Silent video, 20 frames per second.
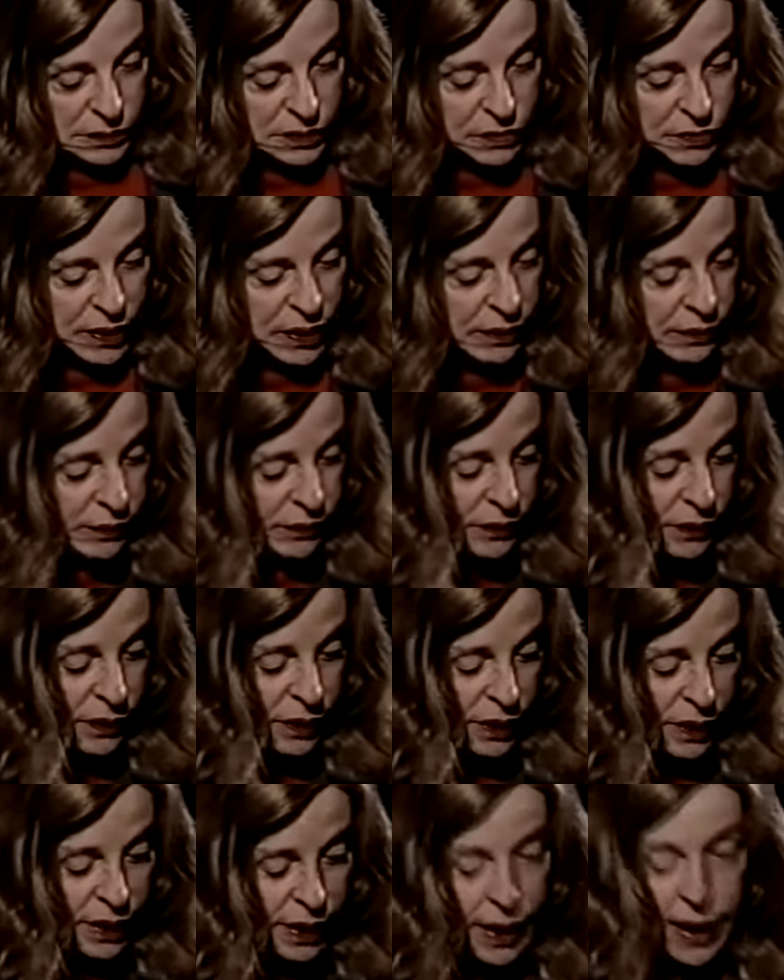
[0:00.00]
changes do you right.
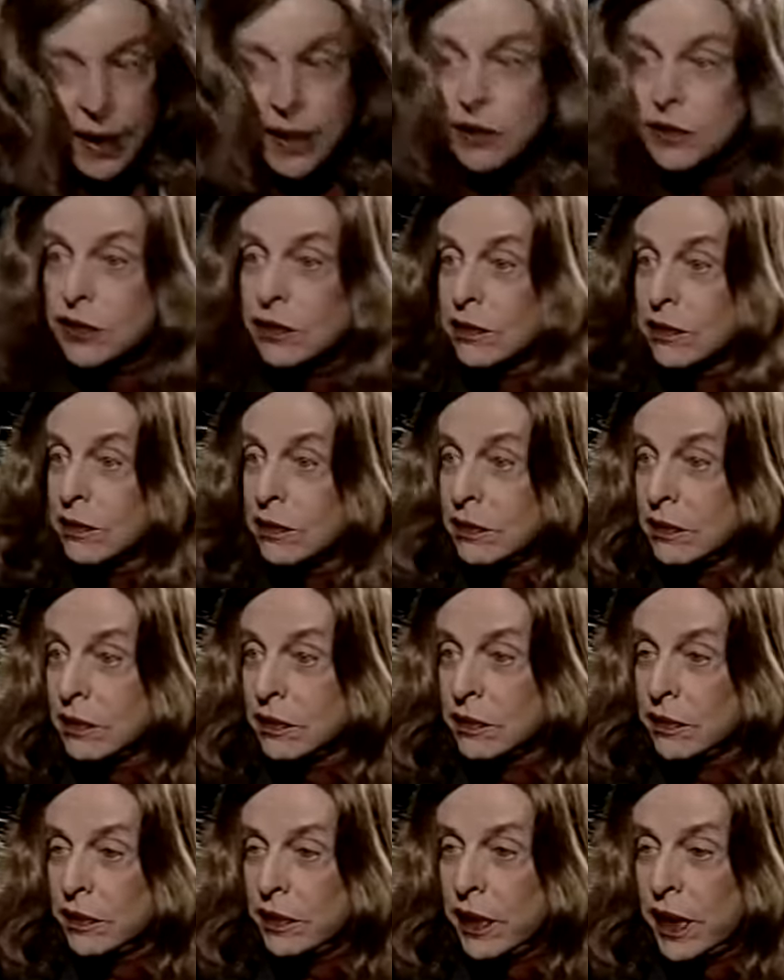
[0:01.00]
do on stage? Eight.
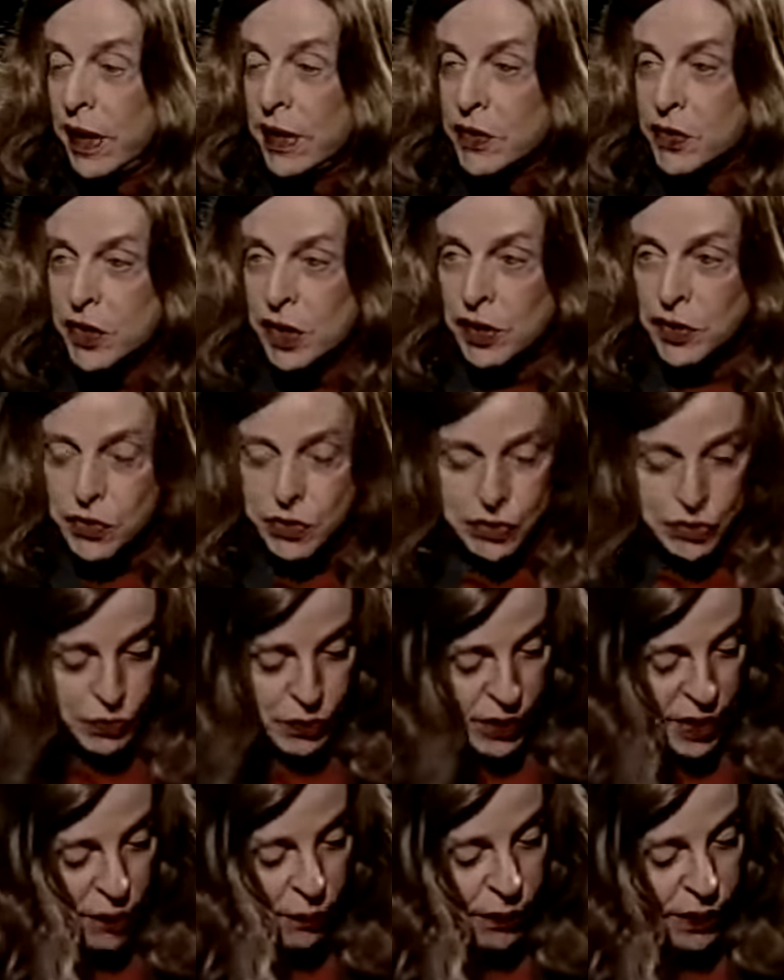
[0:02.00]
Eight changes? Eight
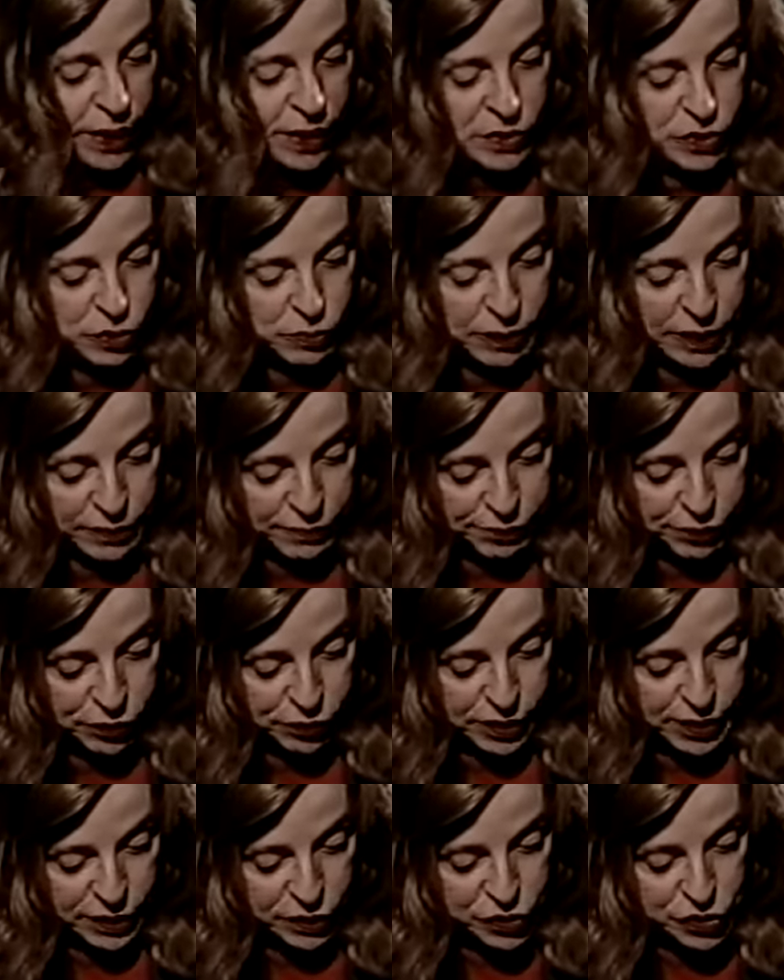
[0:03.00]
changes. Really? When, I, when I do
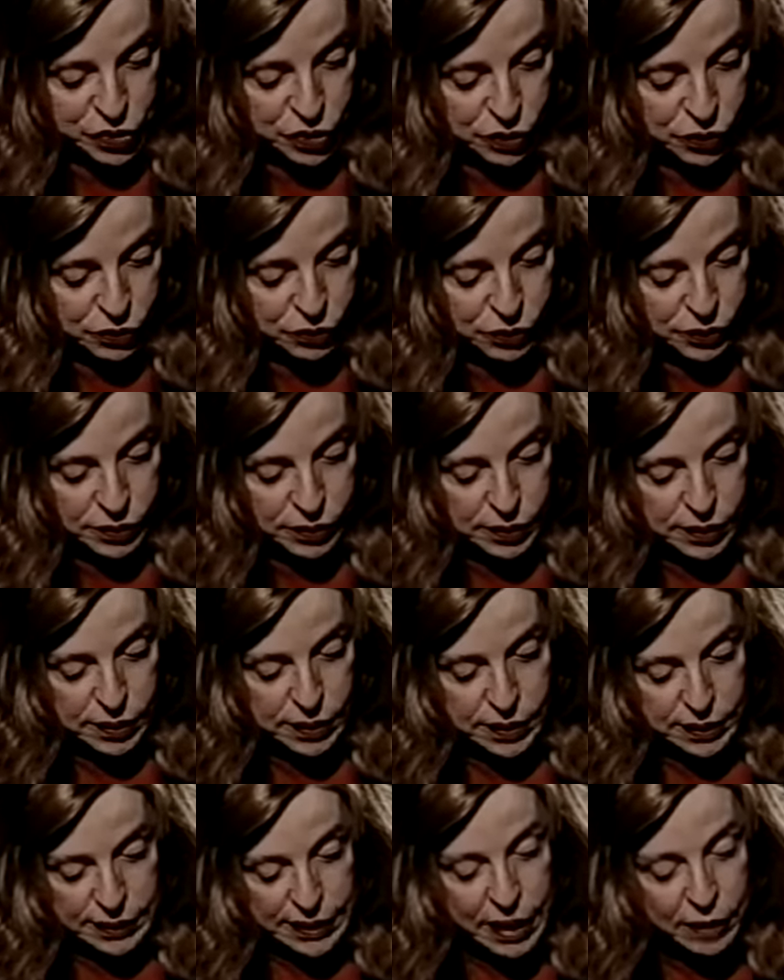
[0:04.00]
my full-length
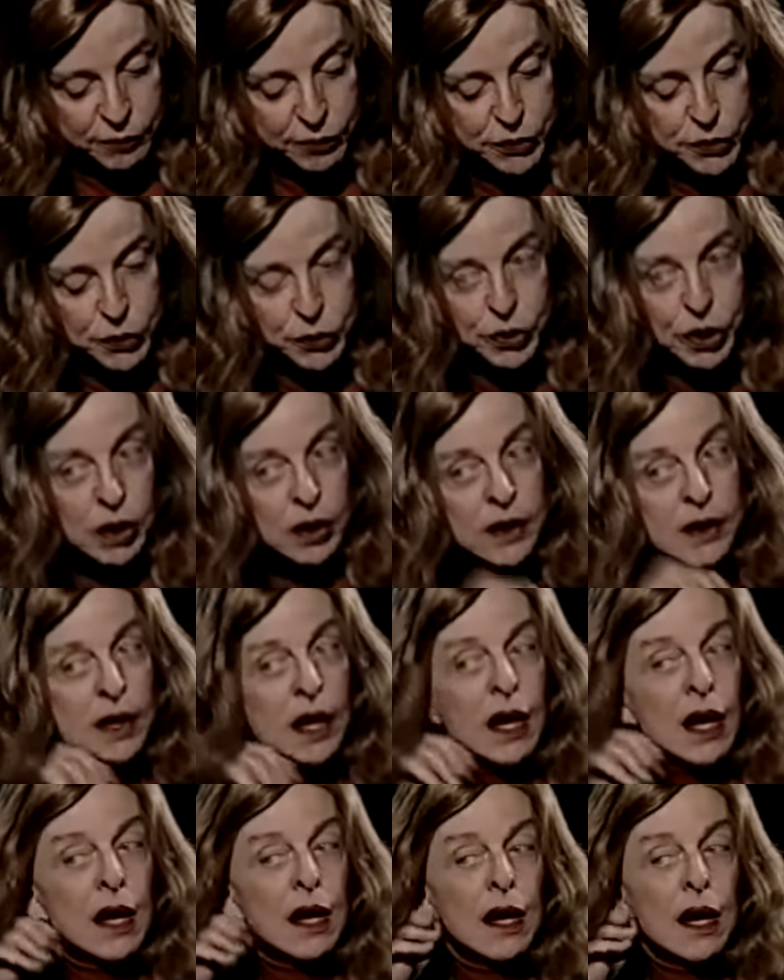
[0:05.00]
show. Uh-huh. Now, for you,
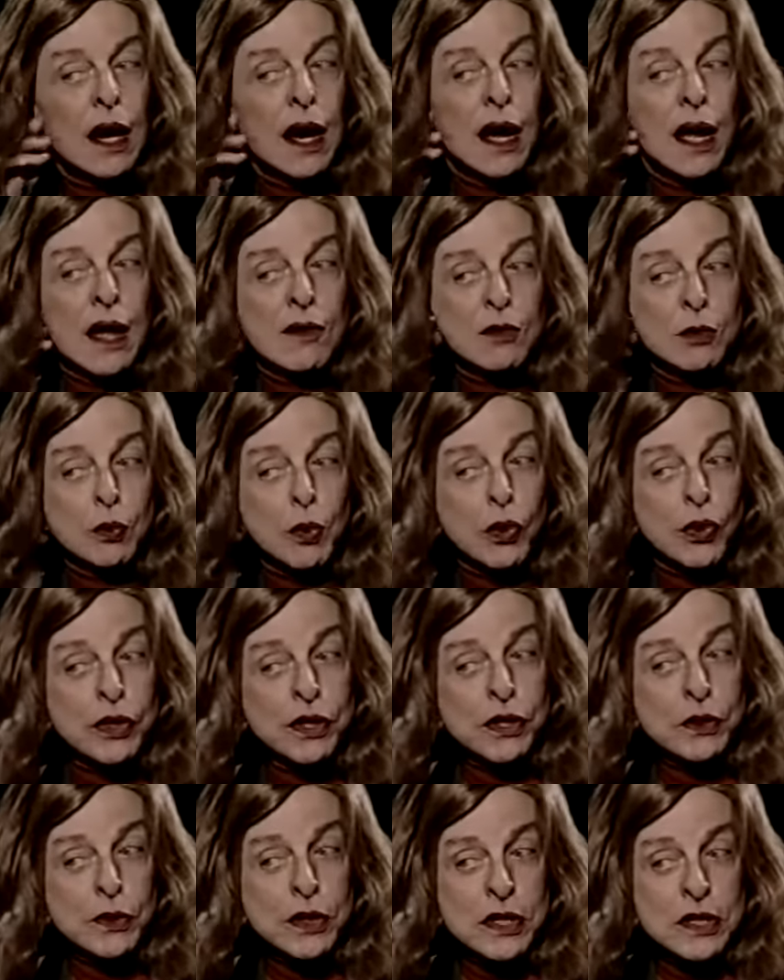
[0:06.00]
darling, I, I
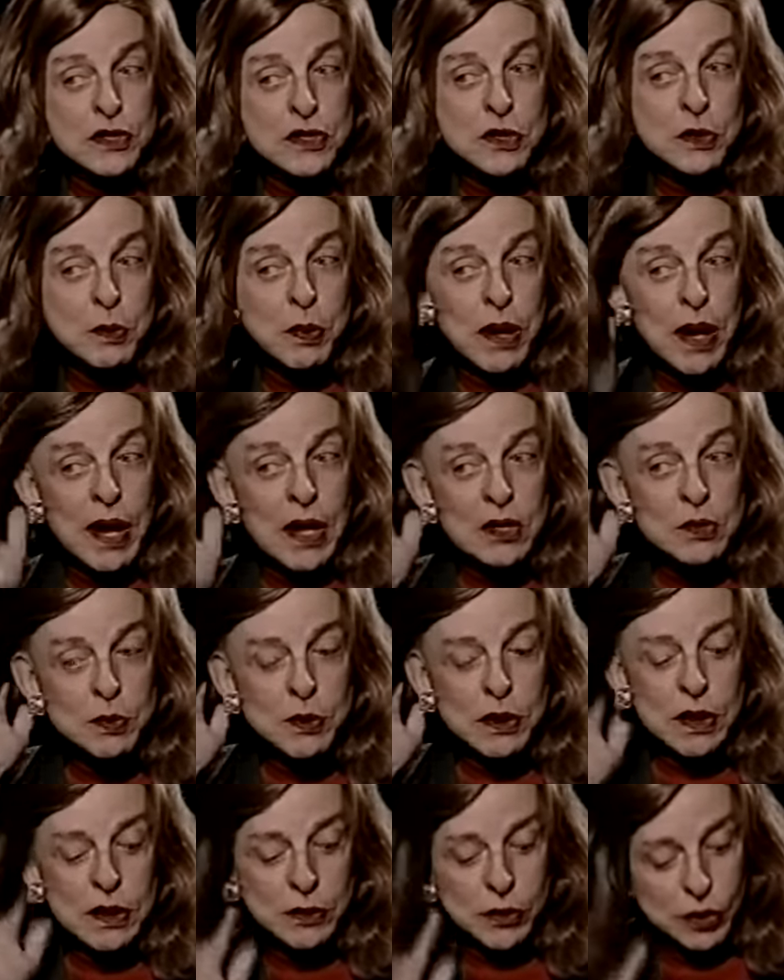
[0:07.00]
haven't worn earrings in the
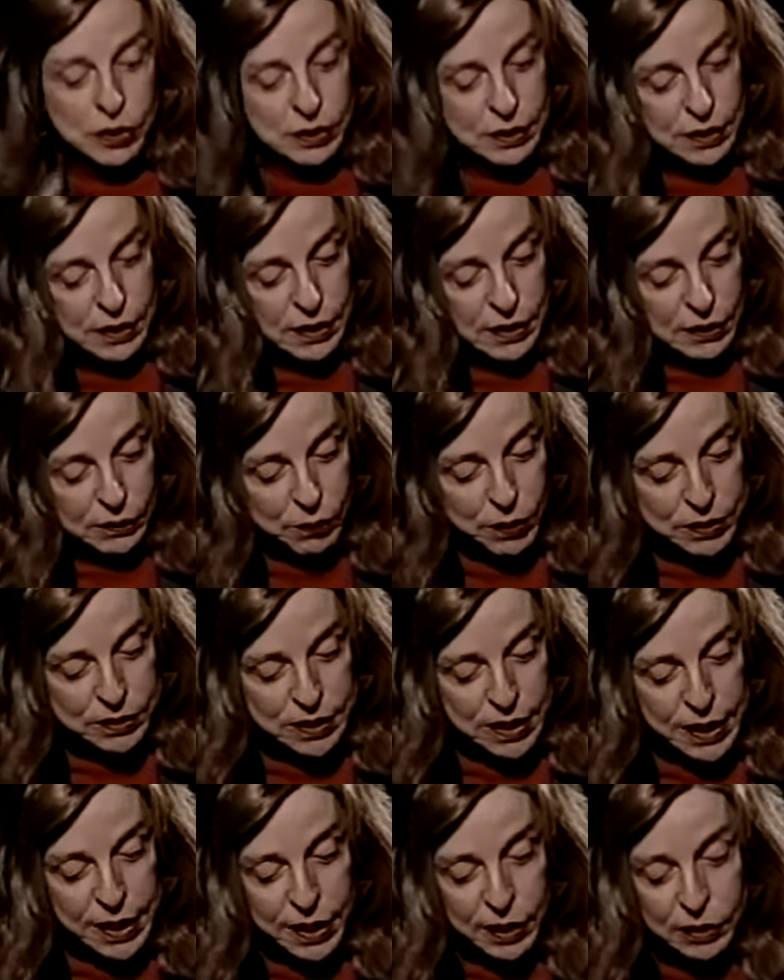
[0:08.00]
past, but I thought, uh
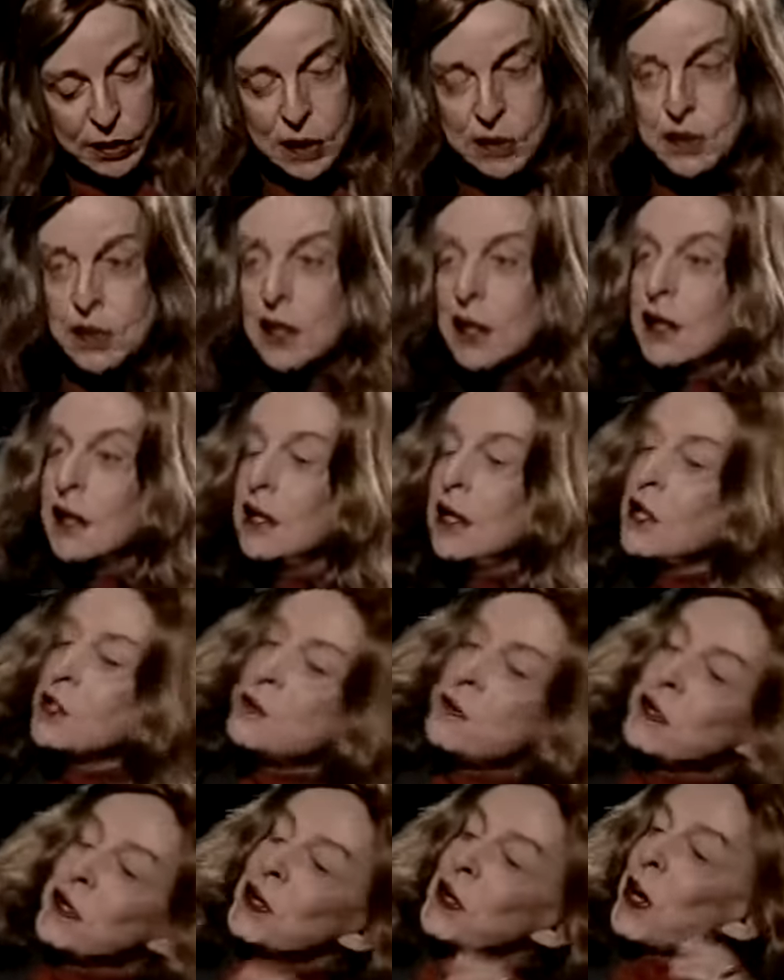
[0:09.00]
-huh. what the hell? Let's,
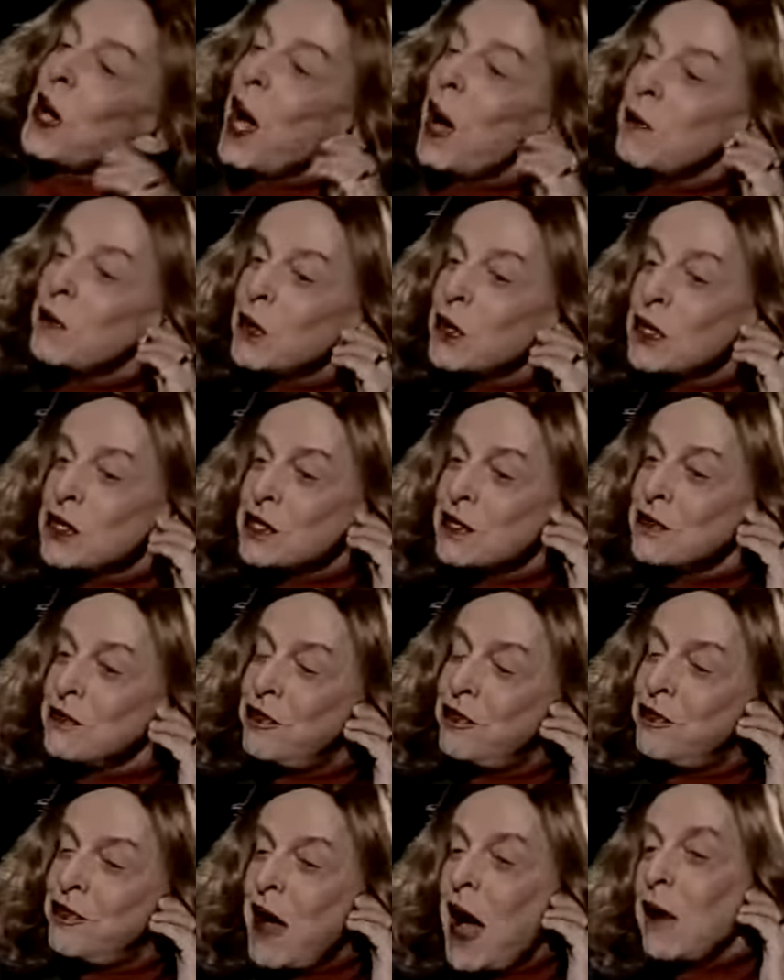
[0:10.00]
let's be
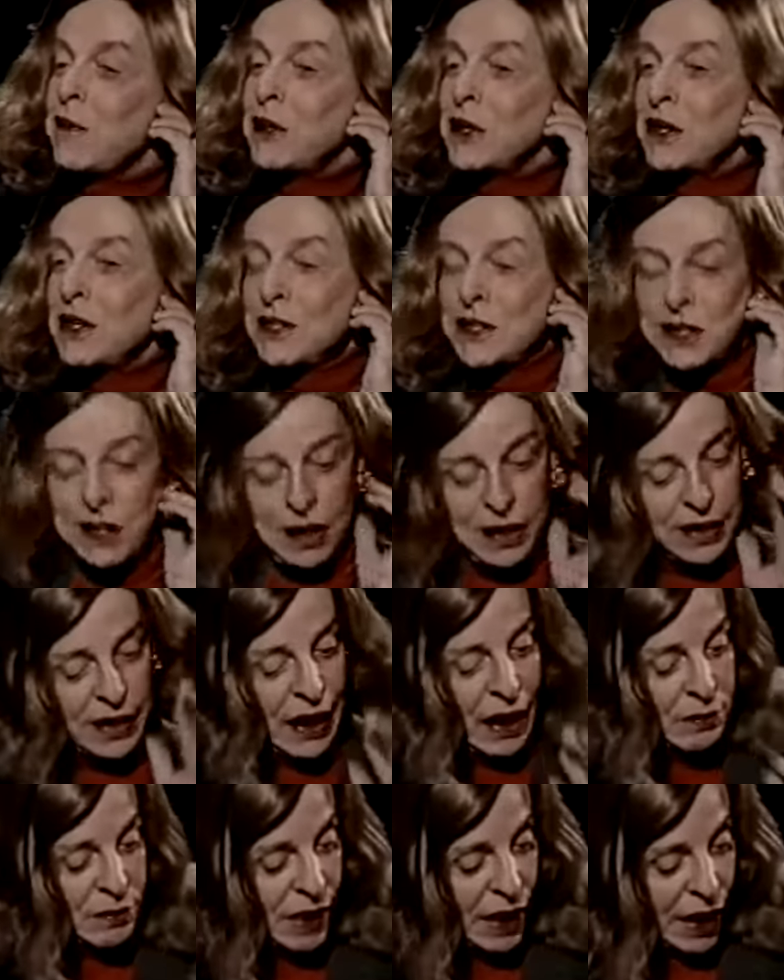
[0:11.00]
glamorous and fabulous,
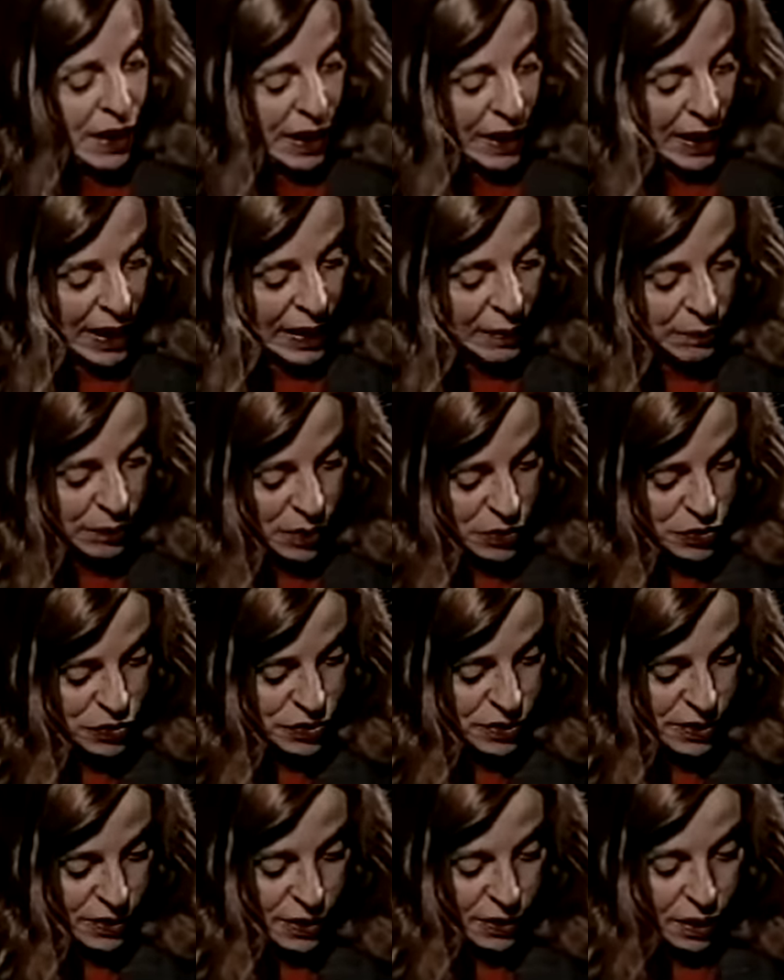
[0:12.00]
darling. I, uh -huh.
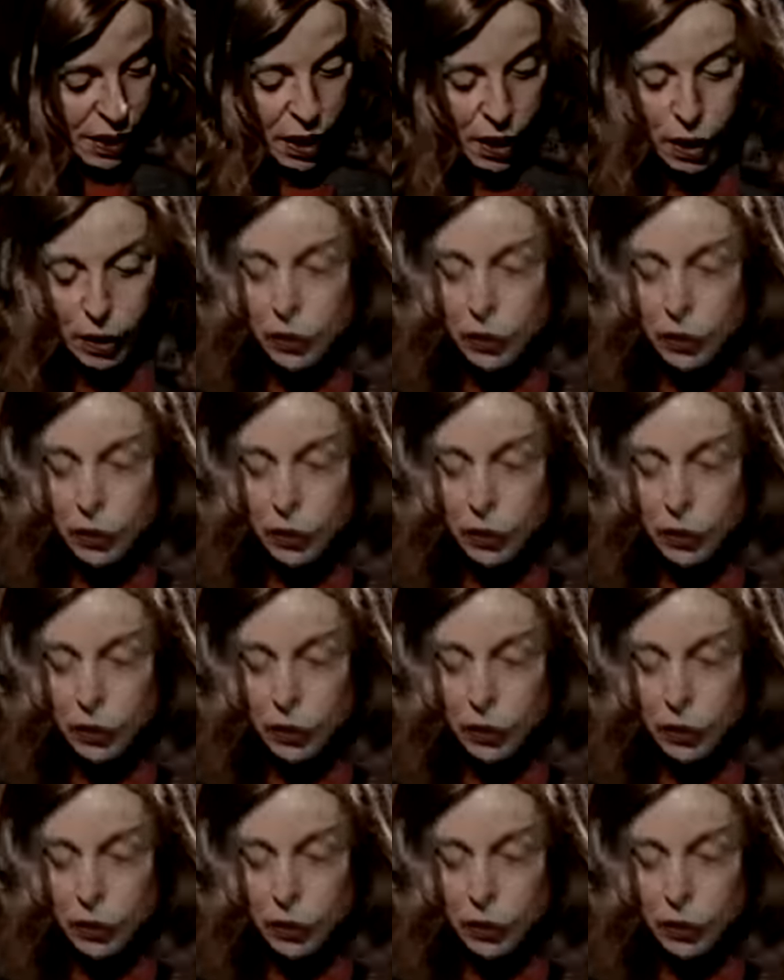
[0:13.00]
I must...